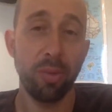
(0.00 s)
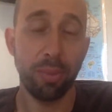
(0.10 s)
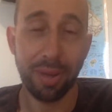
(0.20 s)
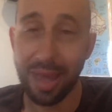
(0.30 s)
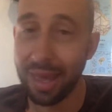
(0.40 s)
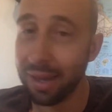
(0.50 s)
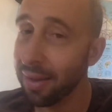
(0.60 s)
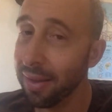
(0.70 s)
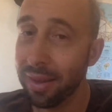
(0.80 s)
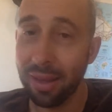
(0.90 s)
playing
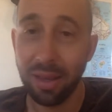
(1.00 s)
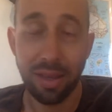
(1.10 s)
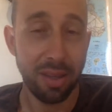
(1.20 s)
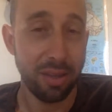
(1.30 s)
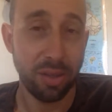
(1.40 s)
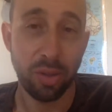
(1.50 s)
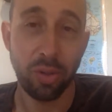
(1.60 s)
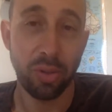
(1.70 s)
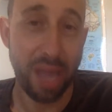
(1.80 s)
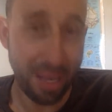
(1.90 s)

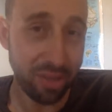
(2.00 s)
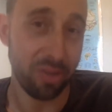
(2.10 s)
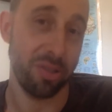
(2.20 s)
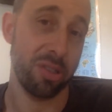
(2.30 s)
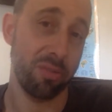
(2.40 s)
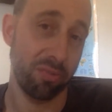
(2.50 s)
to dancers